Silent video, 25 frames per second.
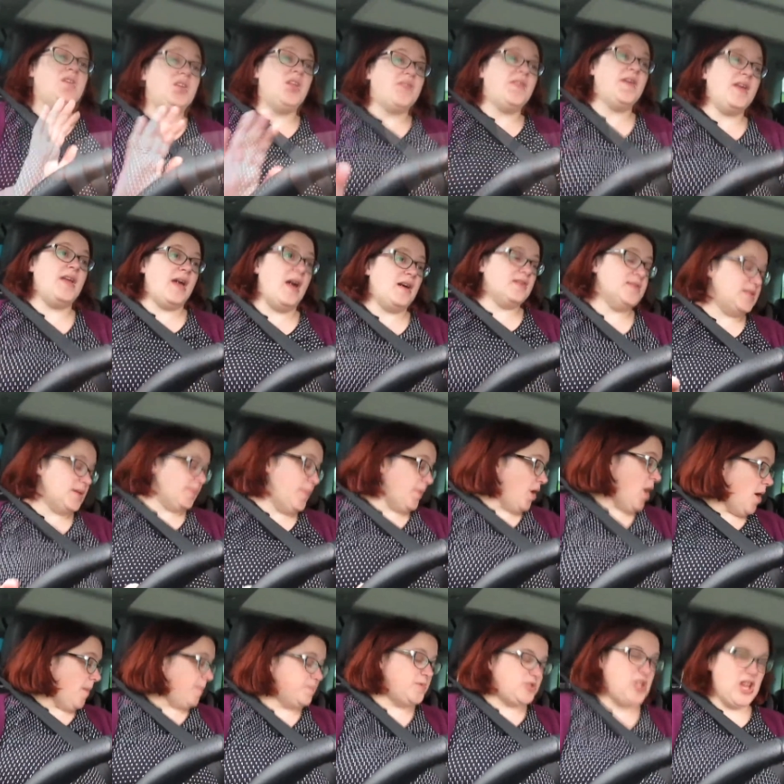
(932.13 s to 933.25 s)
Nothing else. I
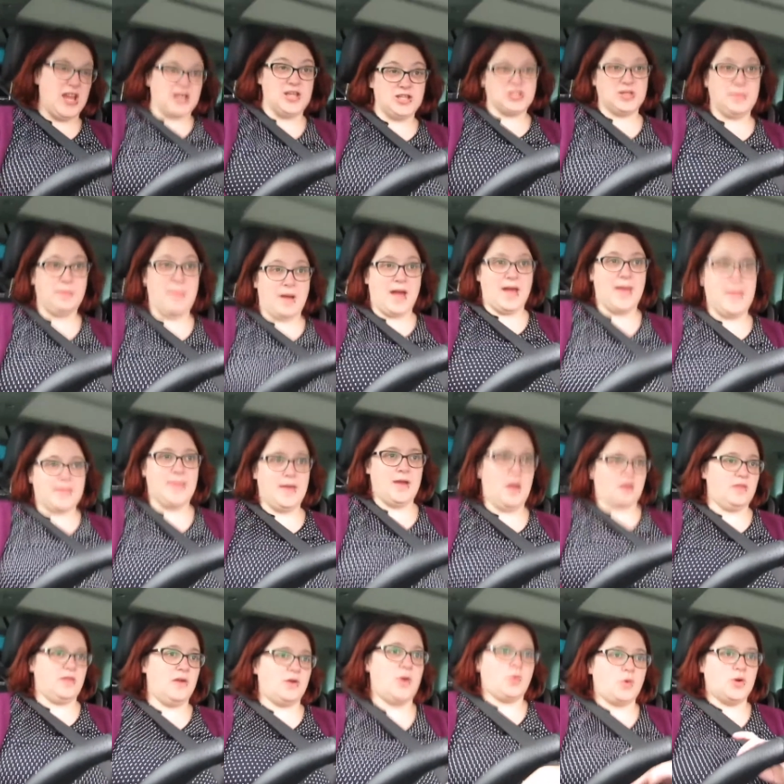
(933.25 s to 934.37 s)
bought a changing mat in
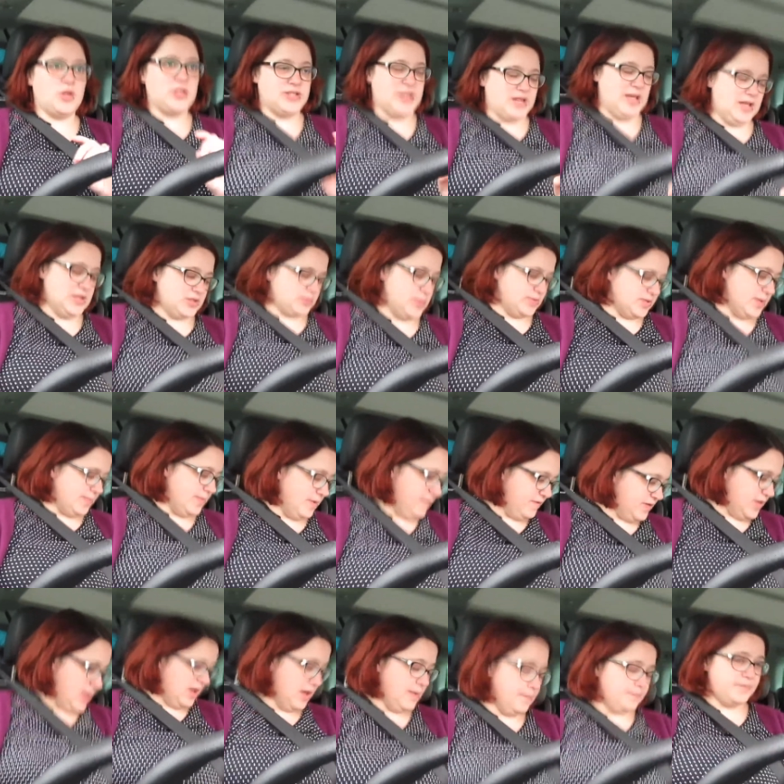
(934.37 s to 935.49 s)
there that coordinates with some of
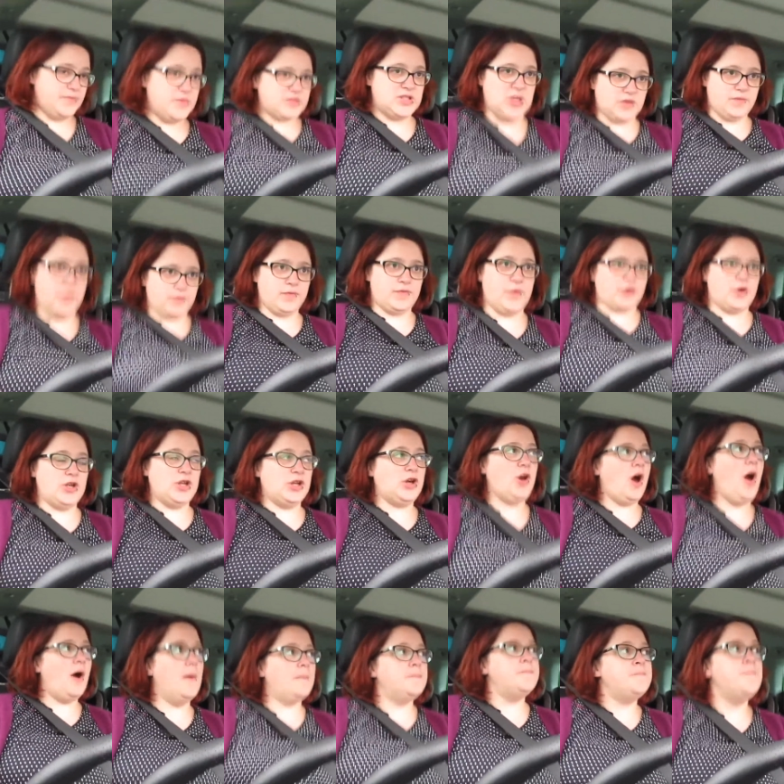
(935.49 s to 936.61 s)
the stuff we've already
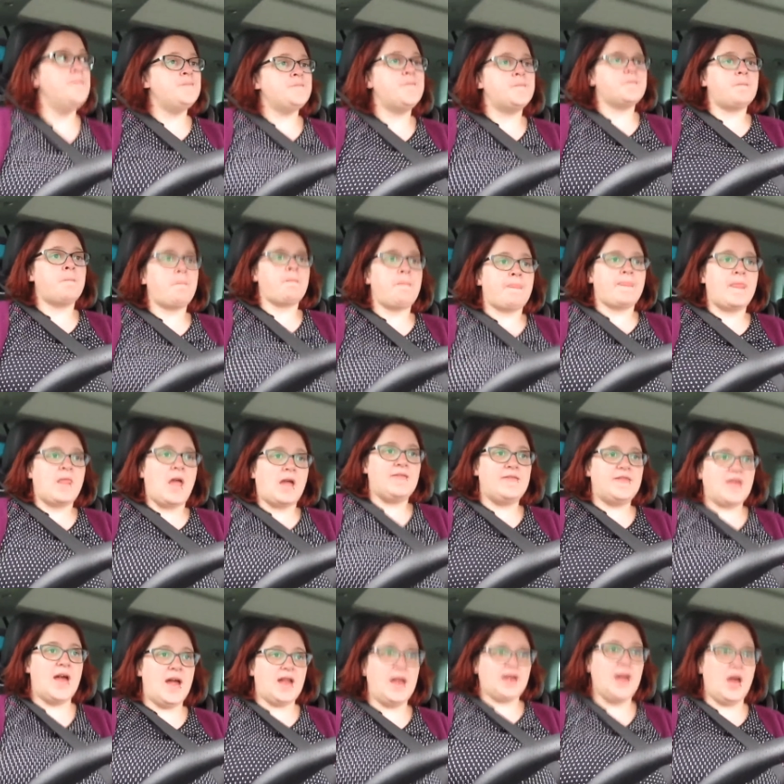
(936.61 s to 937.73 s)
got.
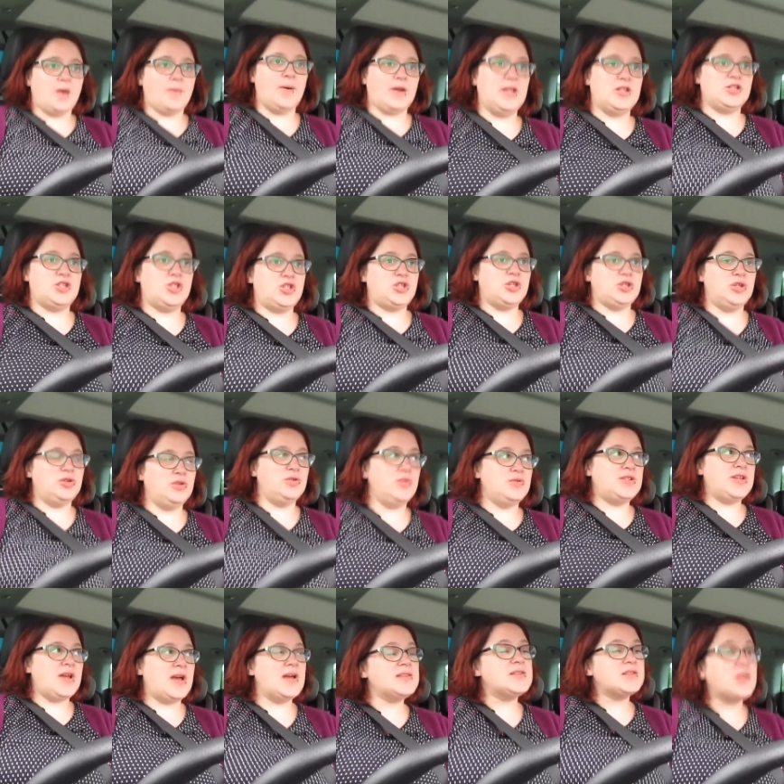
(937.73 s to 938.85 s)
Then I went to
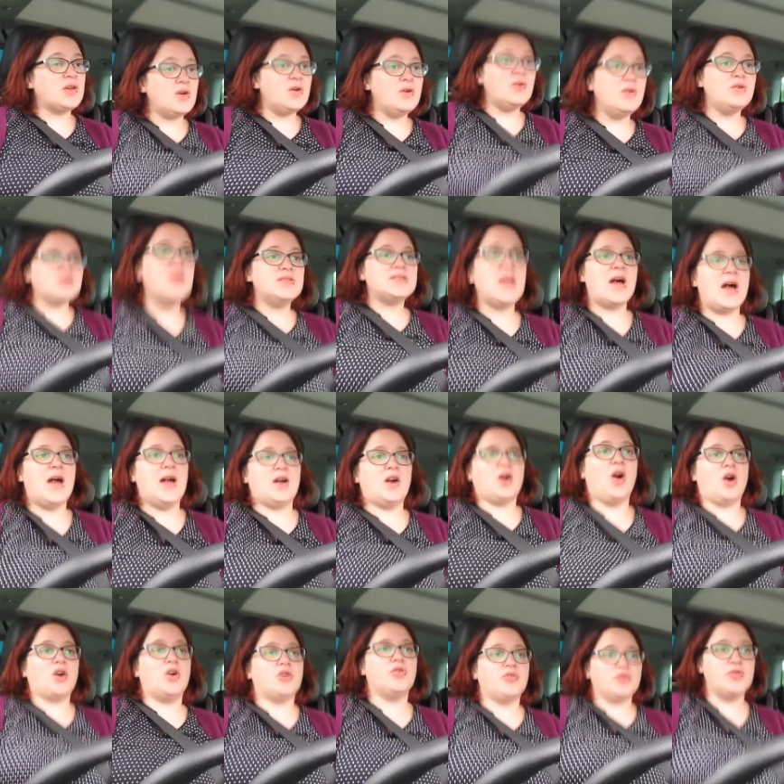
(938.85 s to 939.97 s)
Tesco's and
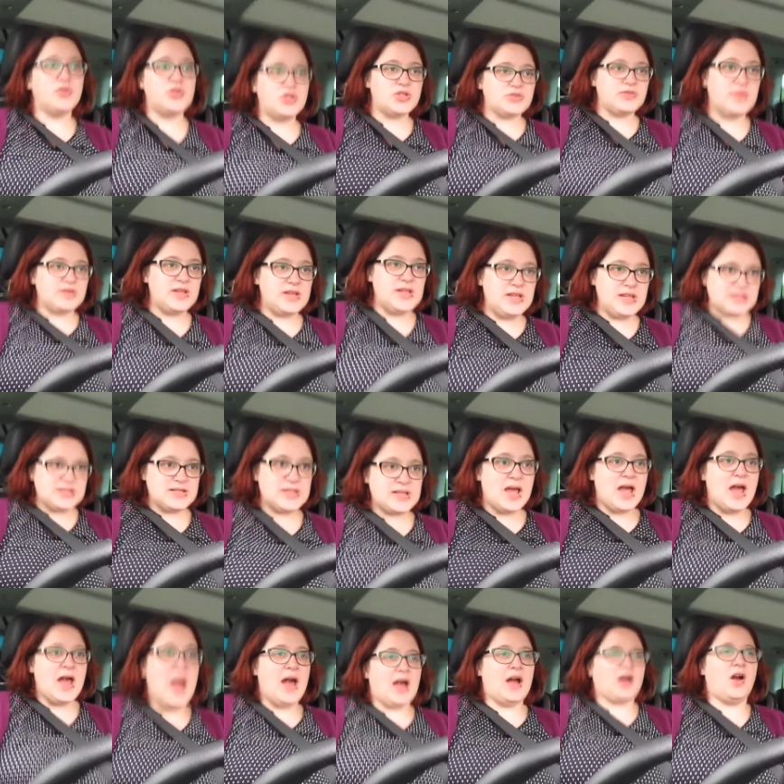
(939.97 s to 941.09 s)
got groceries.
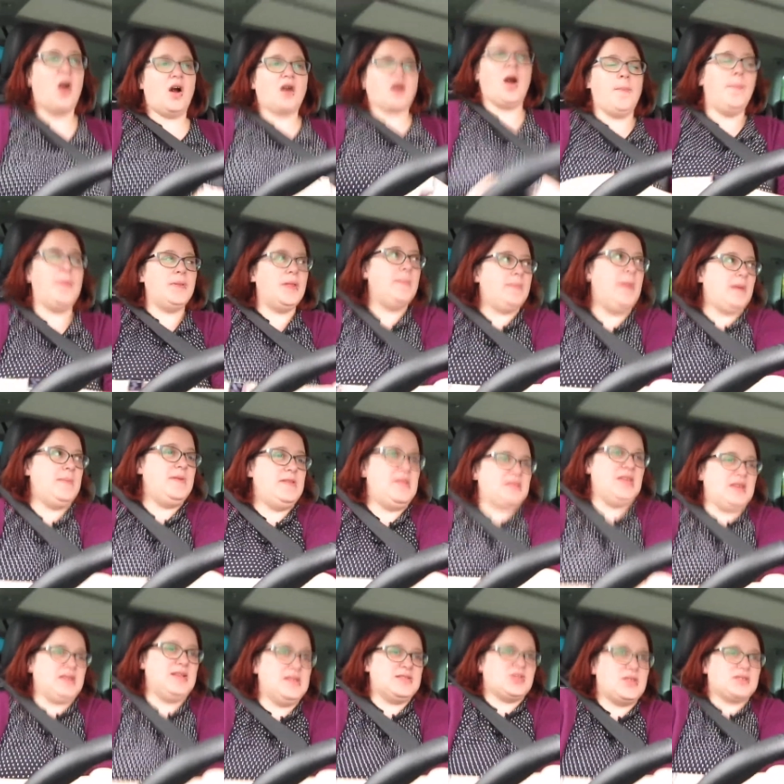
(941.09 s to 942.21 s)
I got a couple of baby
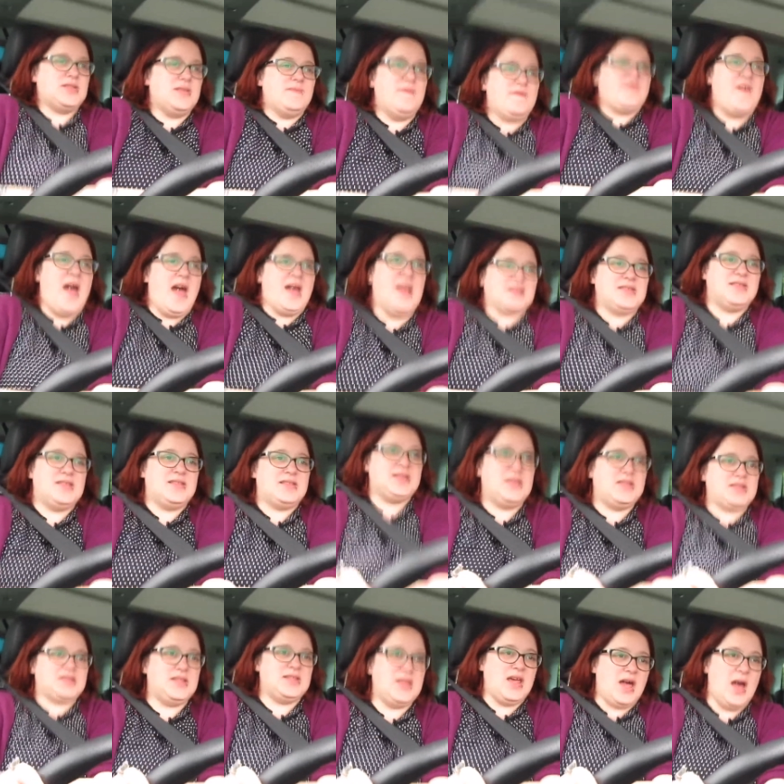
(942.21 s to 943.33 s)
things, got some vests
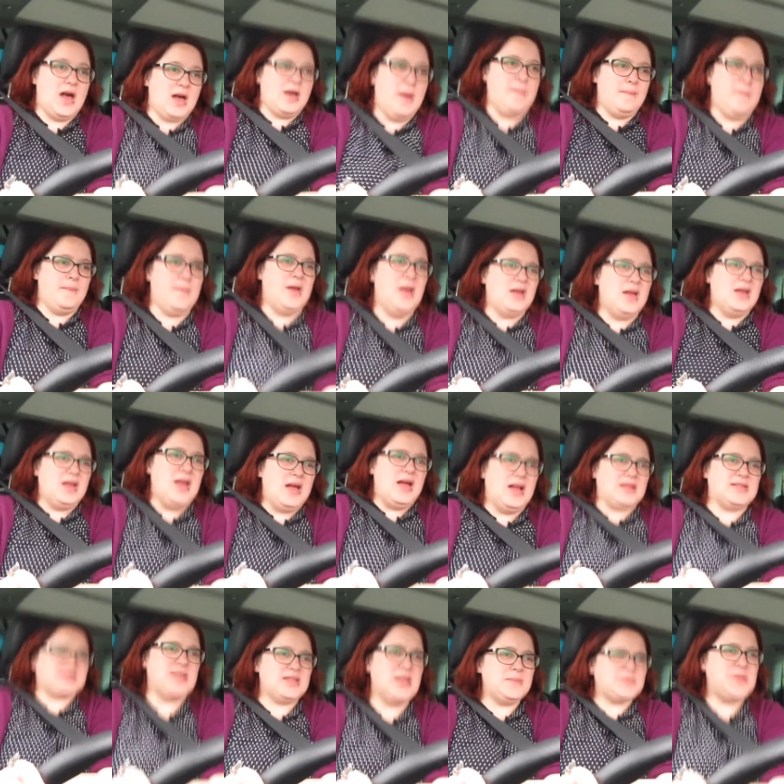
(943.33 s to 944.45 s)

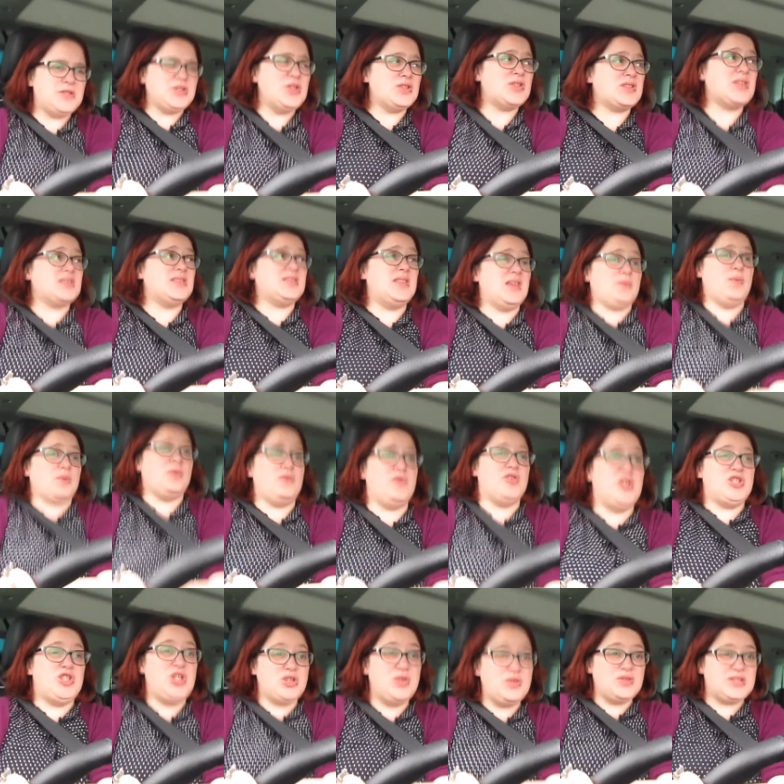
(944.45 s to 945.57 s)
and sleep suits because they were
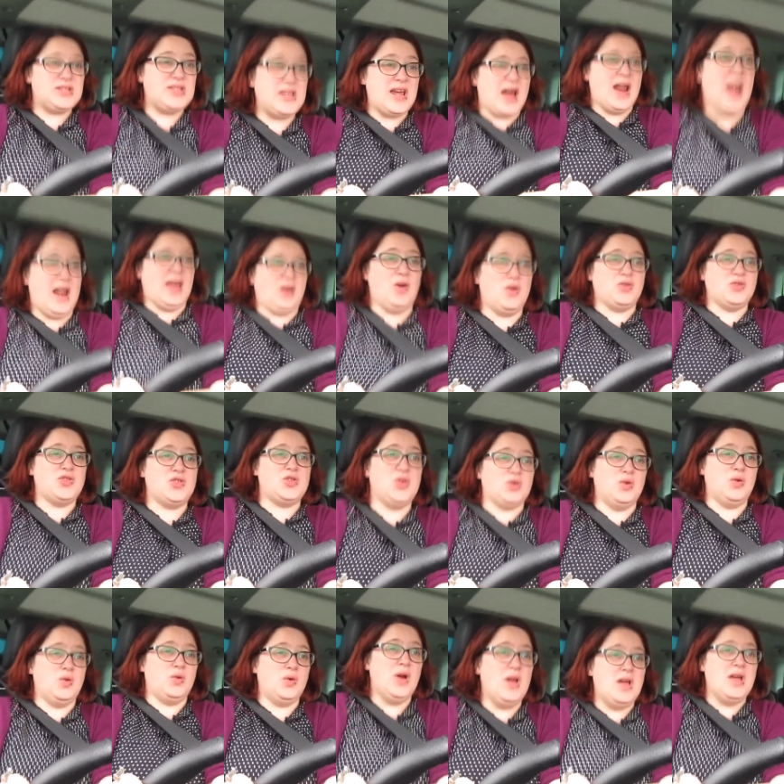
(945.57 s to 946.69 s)
reduced, and I
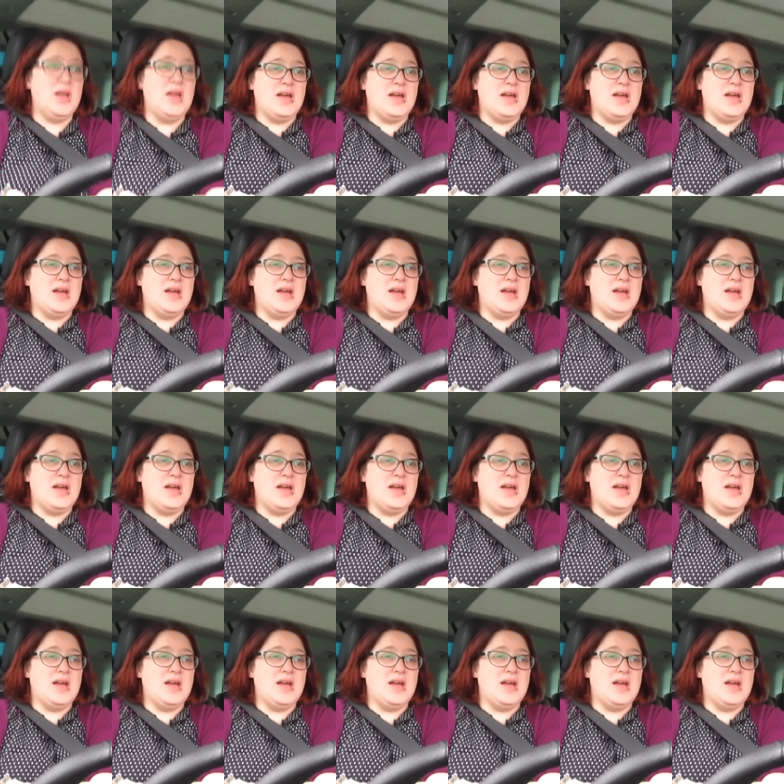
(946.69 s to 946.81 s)
also